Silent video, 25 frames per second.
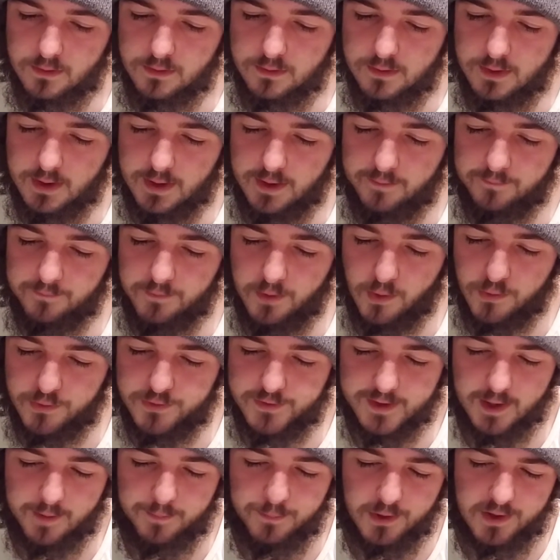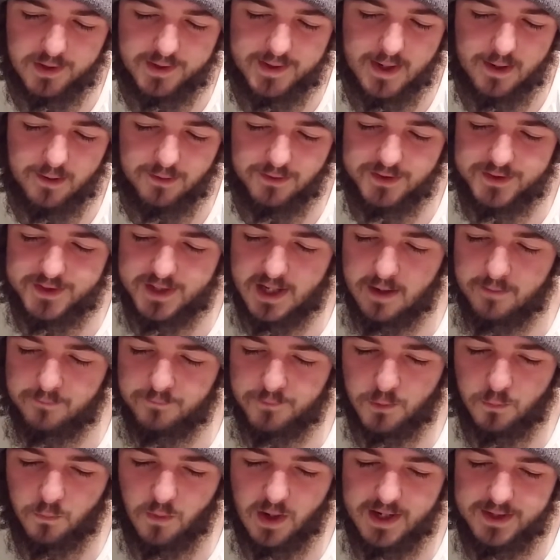If no separate account is kept
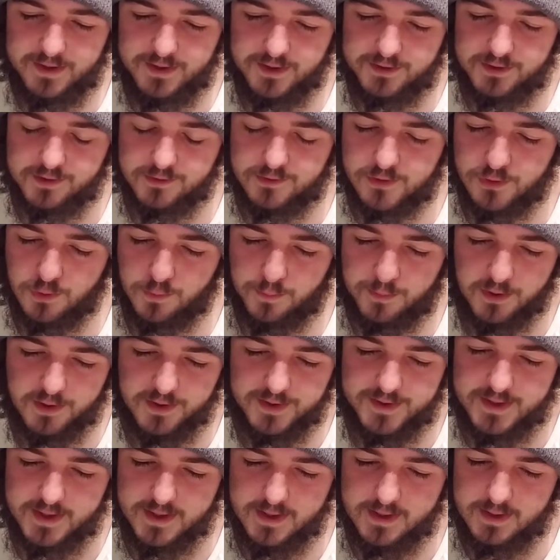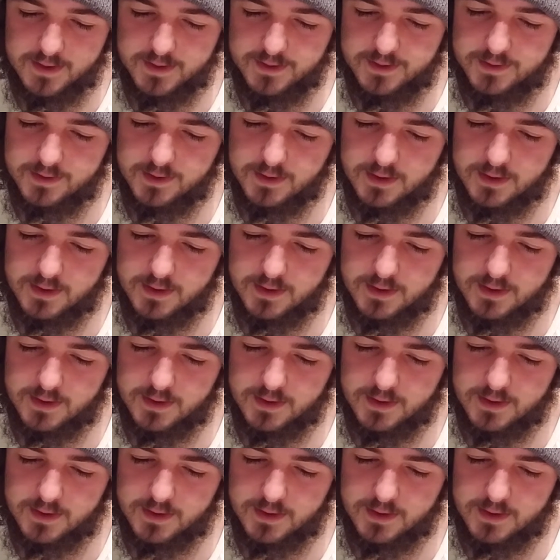for wages of superintendents,